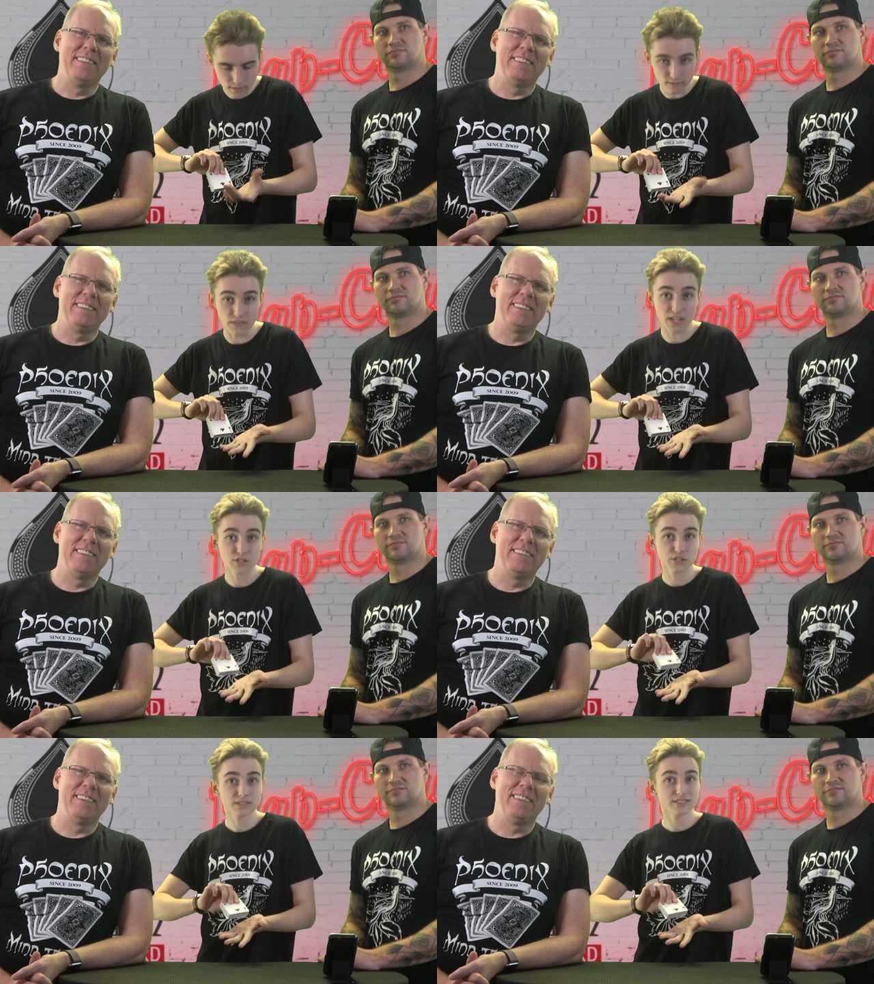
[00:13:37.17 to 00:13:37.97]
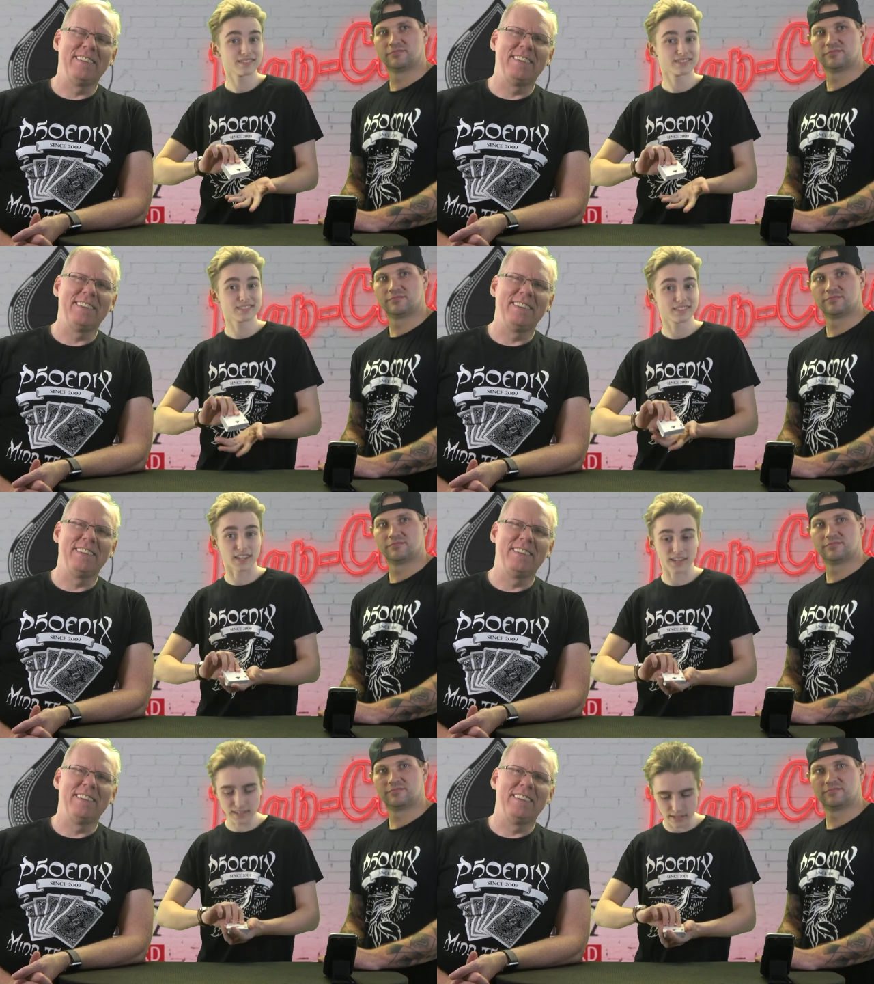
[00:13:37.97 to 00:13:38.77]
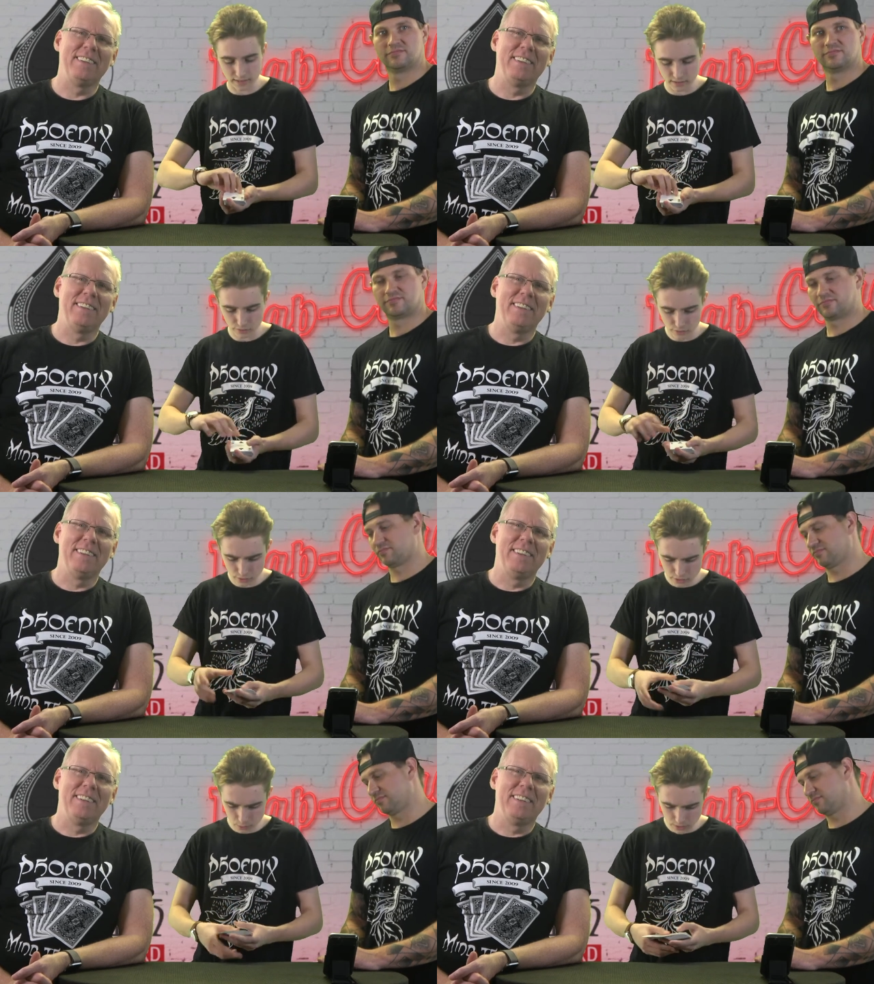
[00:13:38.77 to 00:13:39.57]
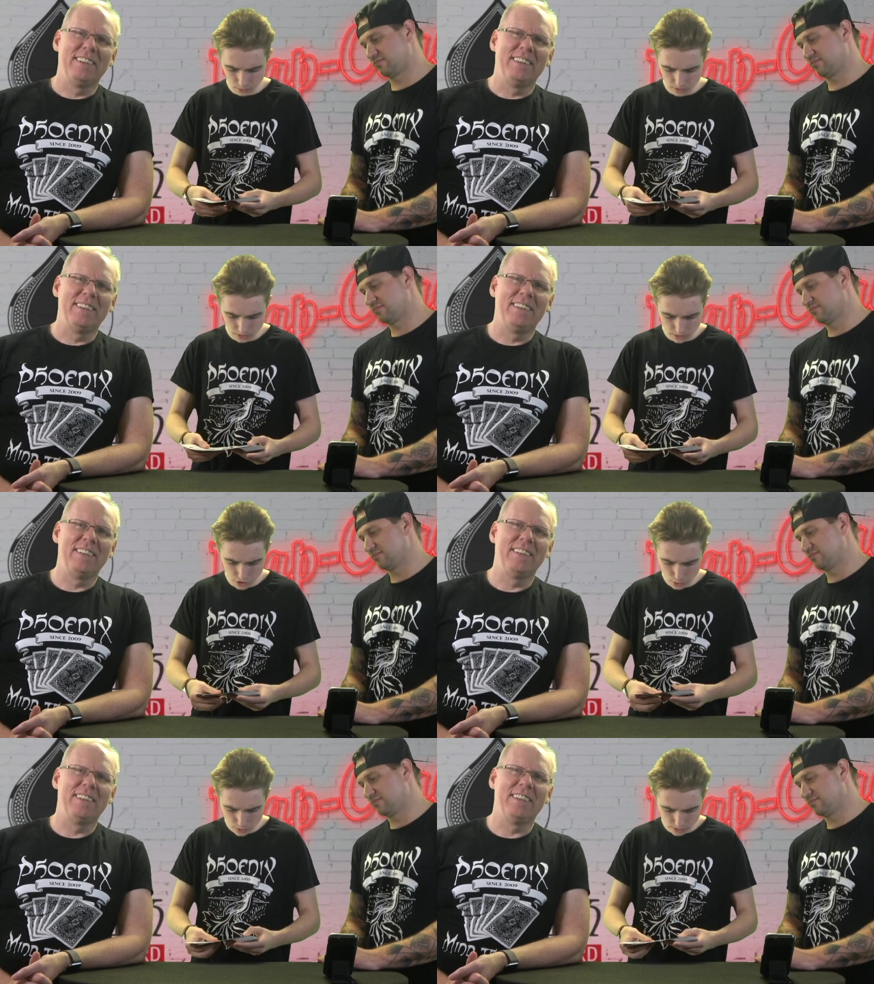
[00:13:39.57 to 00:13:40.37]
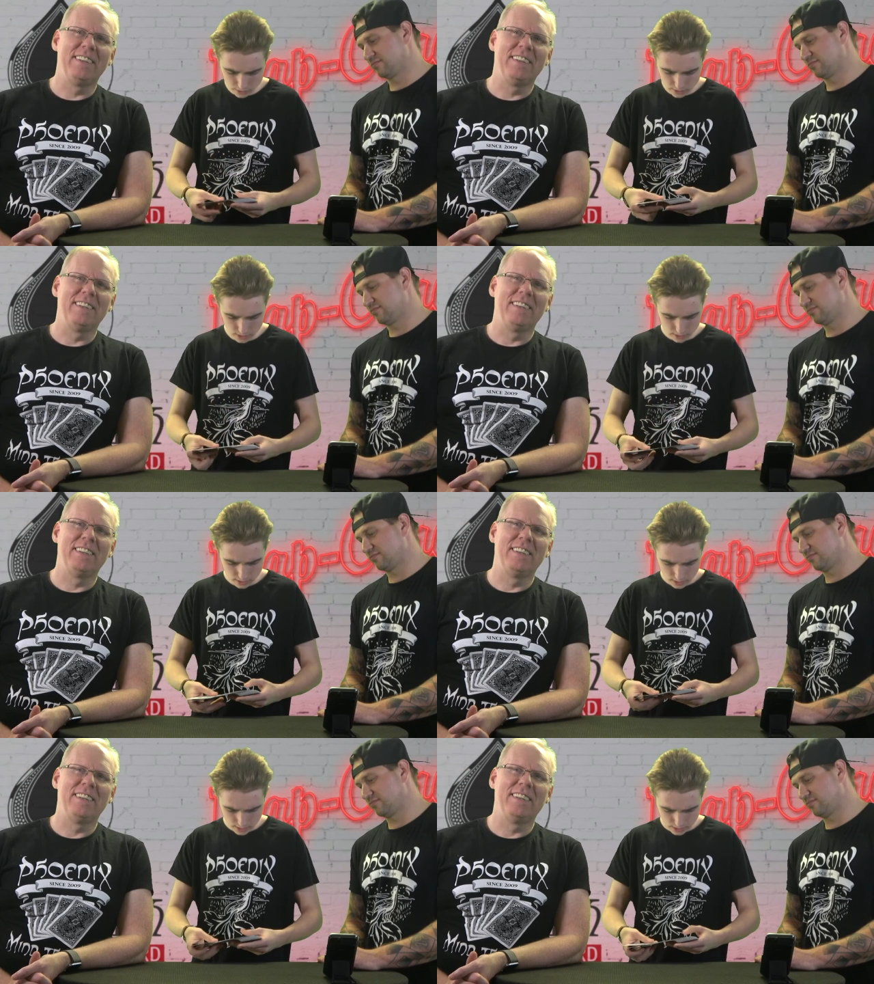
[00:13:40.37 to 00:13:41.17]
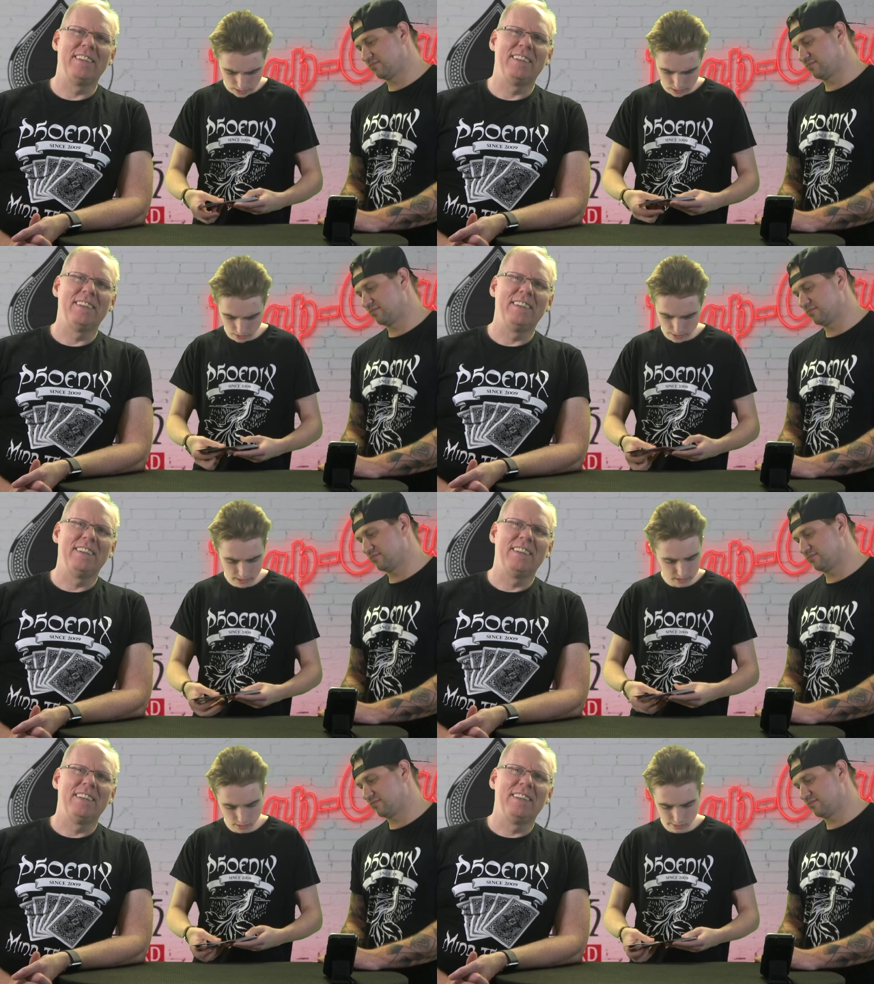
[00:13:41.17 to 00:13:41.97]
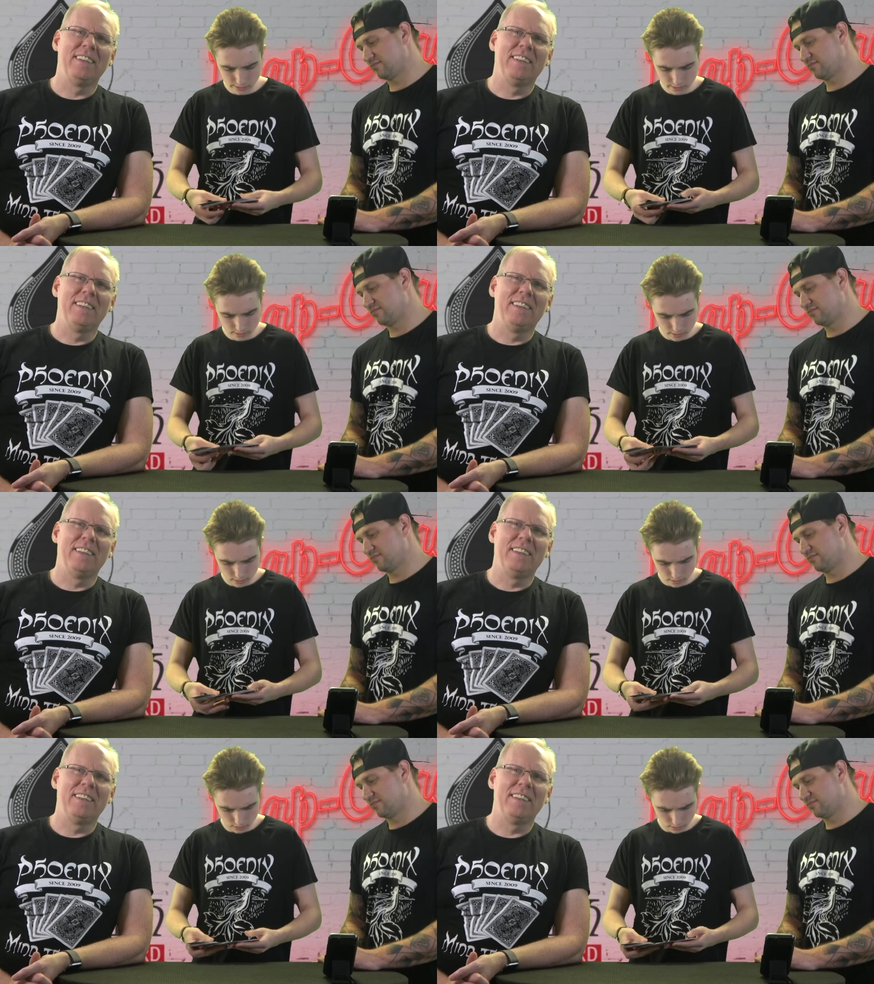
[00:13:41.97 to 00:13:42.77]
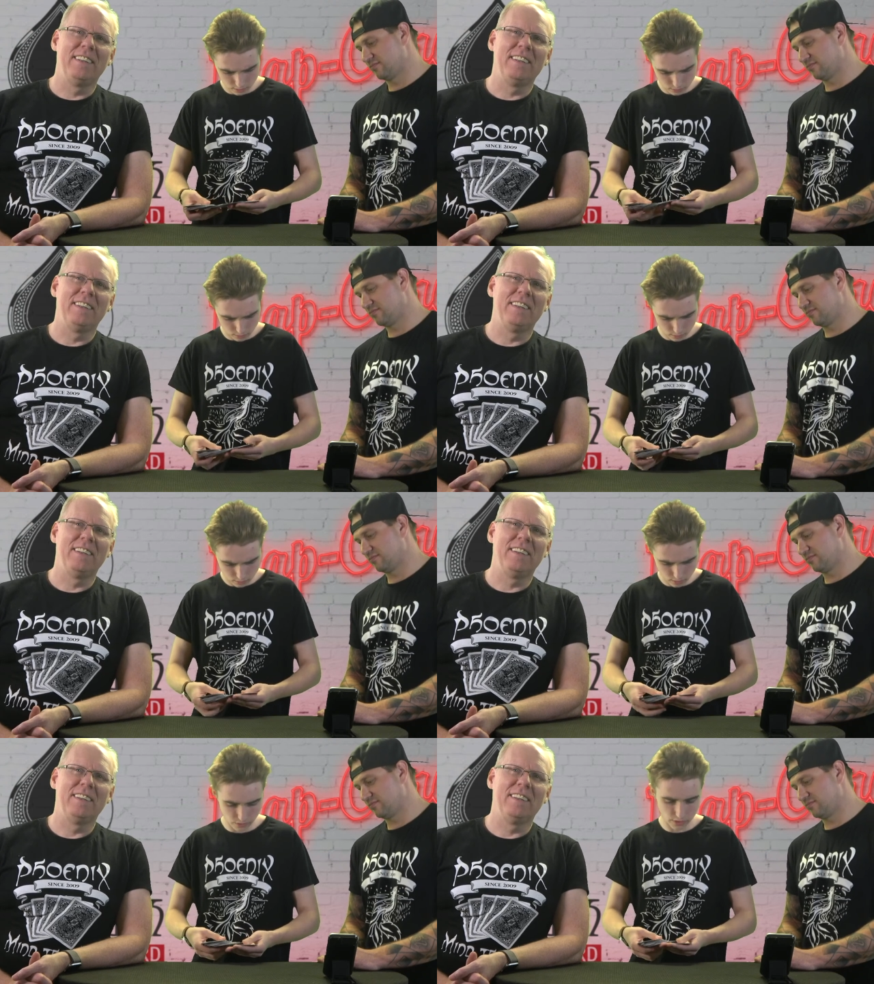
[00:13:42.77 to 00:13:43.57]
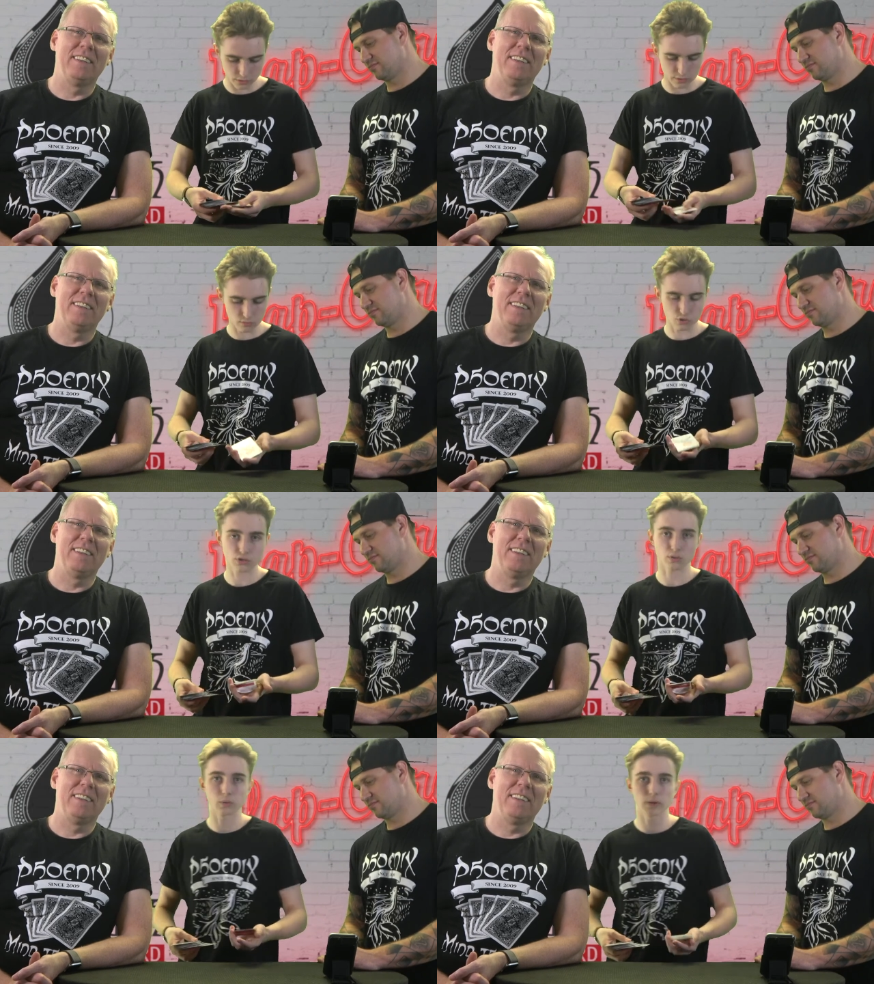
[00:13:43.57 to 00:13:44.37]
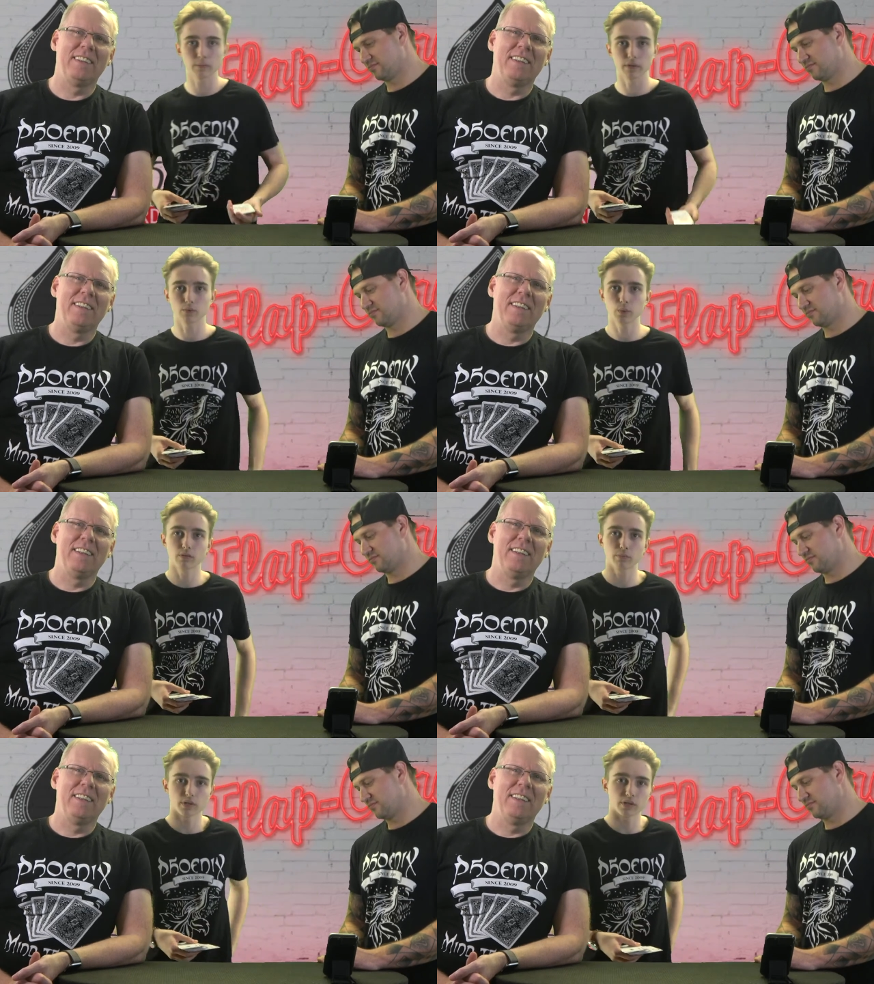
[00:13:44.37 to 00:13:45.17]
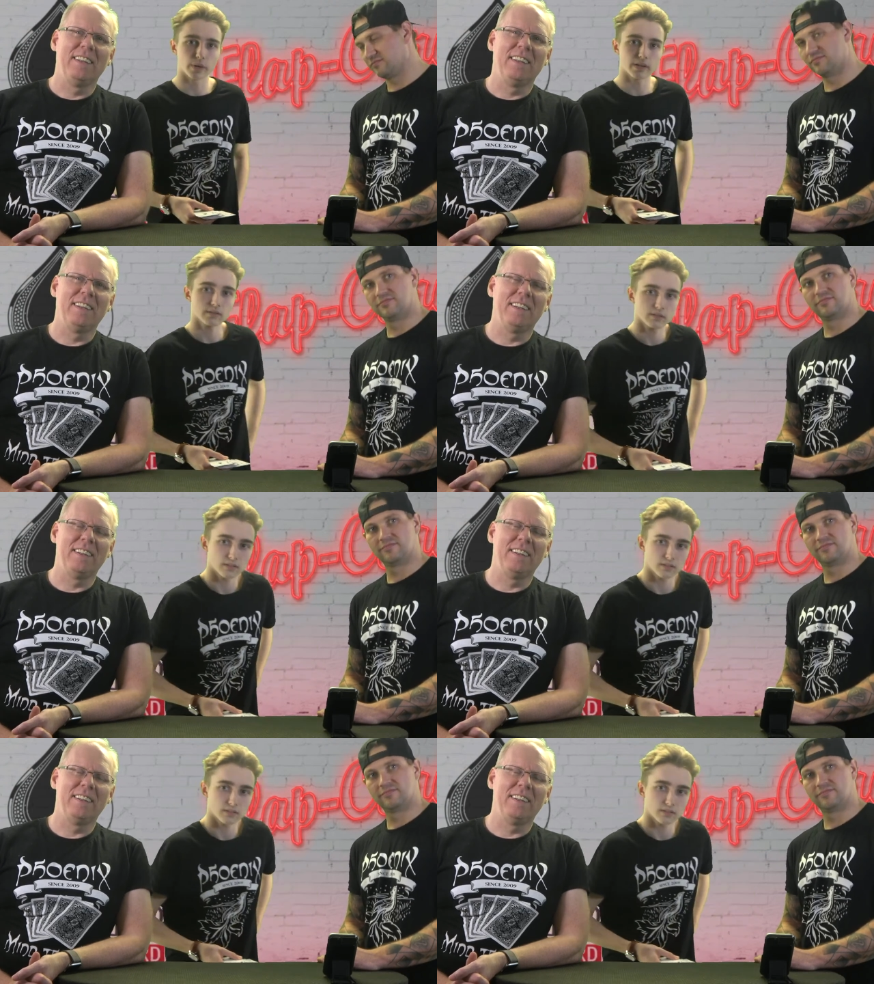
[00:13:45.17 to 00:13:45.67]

Speaker 1: banish it. Yeah, and of course we don't need the jokers in the ad cards, so well, there's just only one, but we can put it away.